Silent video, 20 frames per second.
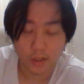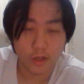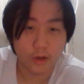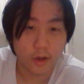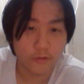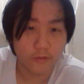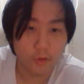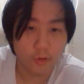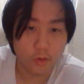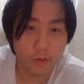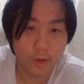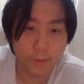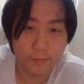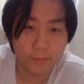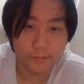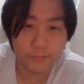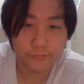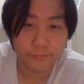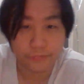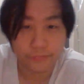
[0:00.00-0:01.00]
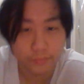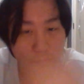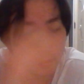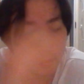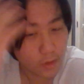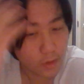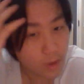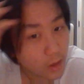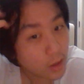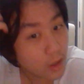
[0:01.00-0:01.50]
look, I feel um
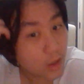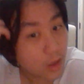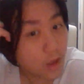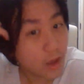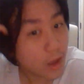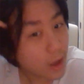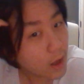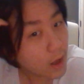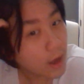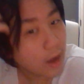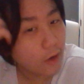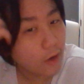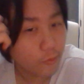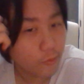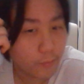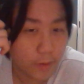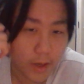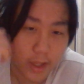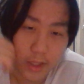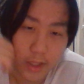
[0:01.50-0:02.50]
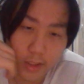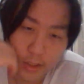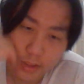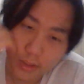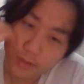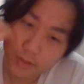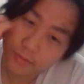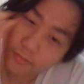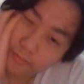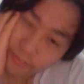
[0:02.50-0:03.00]
out of
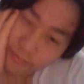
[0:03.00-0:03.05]
place